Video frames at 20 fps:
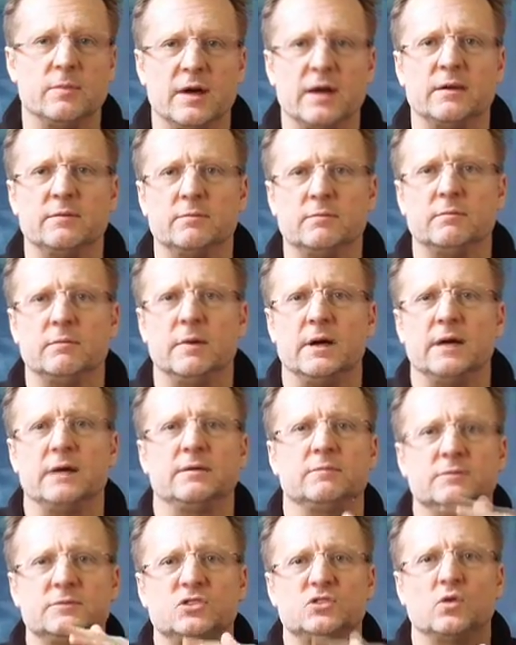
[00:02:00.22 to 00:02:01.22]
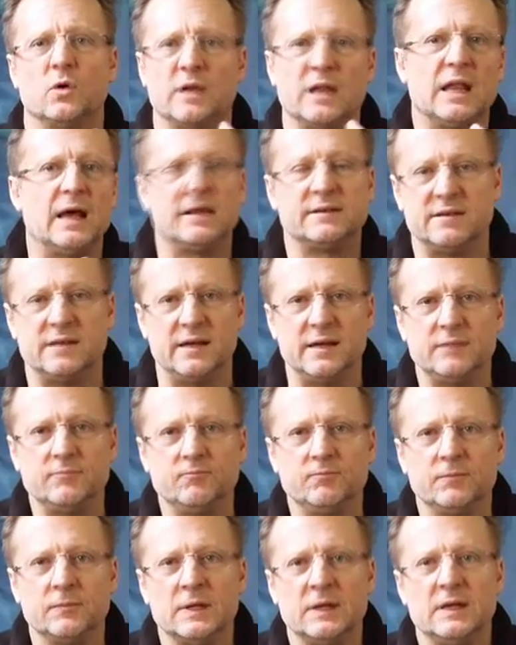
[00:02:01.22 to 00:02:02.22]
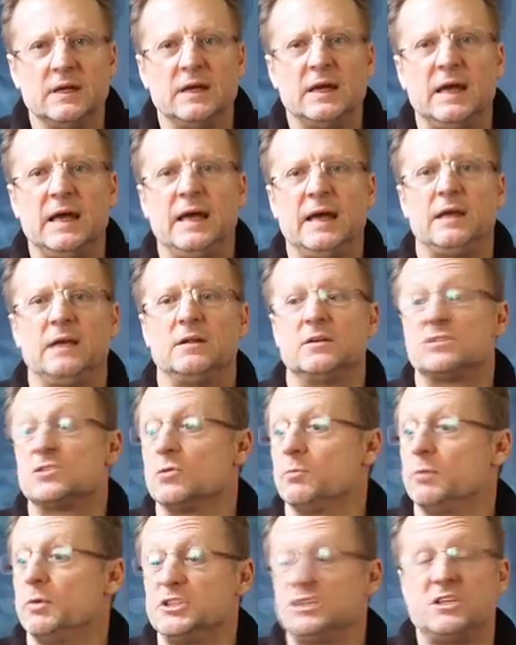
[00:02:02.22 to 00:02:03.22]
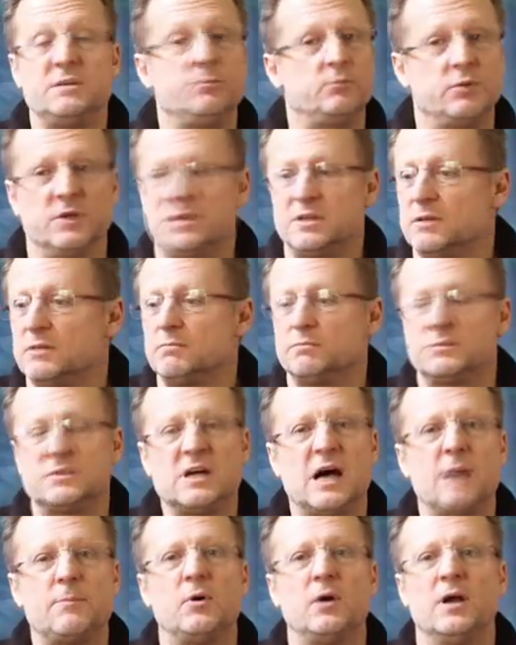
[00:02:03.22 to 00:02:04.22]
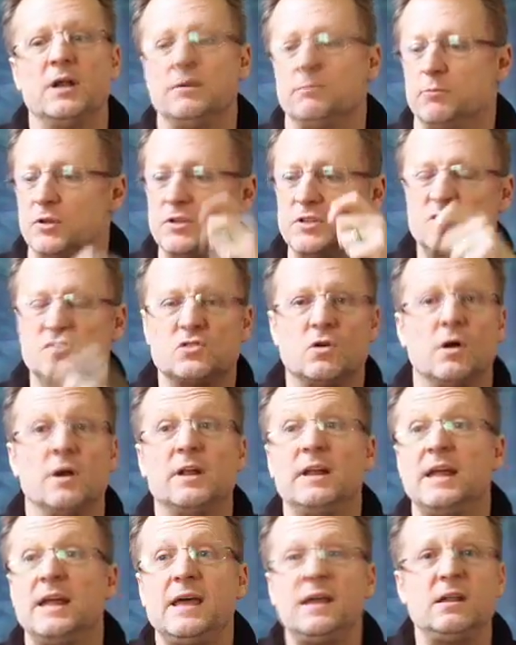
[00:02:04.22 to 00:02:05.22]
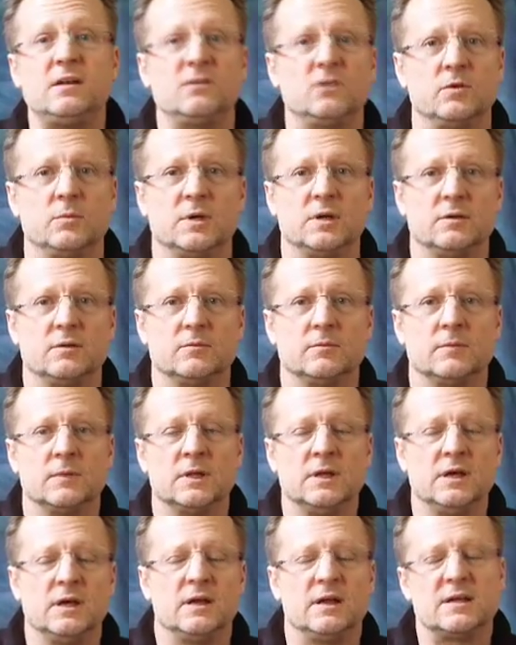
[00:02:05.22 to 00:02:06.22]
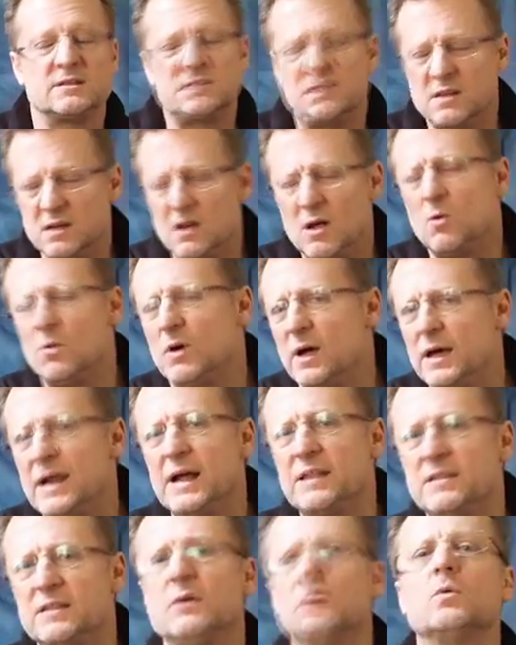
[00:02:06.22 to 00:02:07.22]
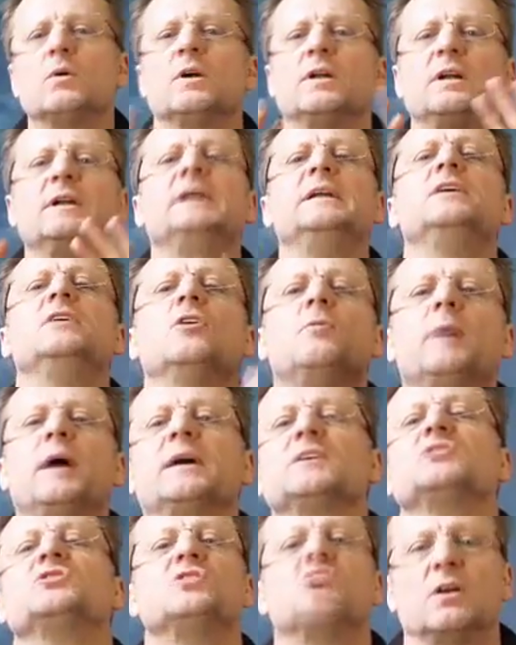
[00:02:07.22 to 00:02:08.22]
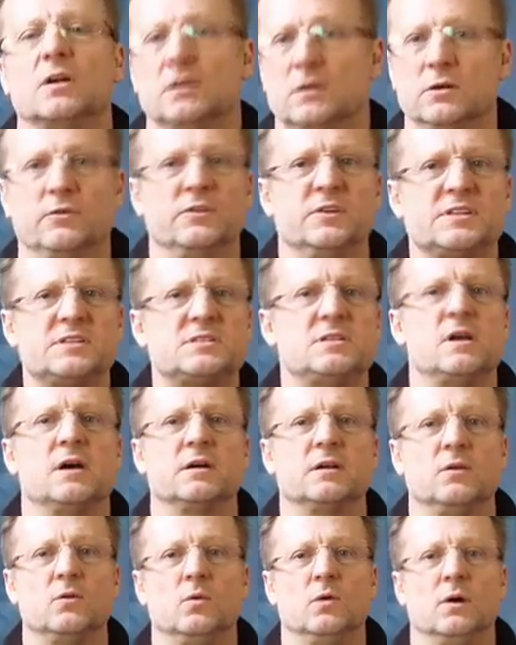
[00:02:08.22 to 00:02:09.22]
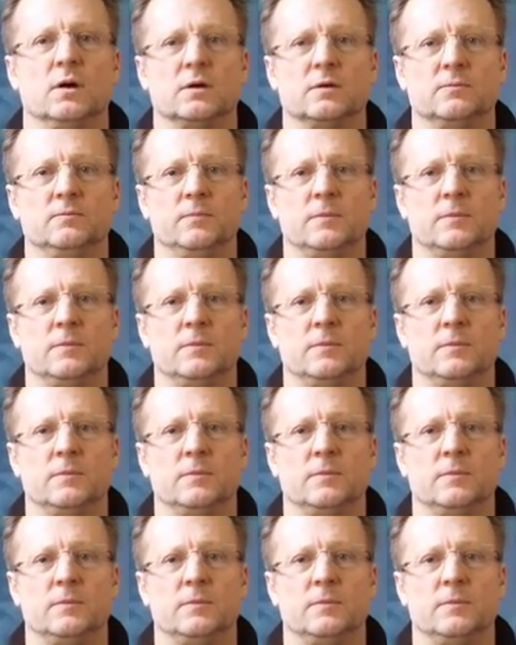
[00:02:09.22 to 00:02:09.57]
of my soy latte. But she put the top on it, put the straw in it, and handed it to me. And I said, "You know what? I think we're going to need to go back and start all over. This is not going to work."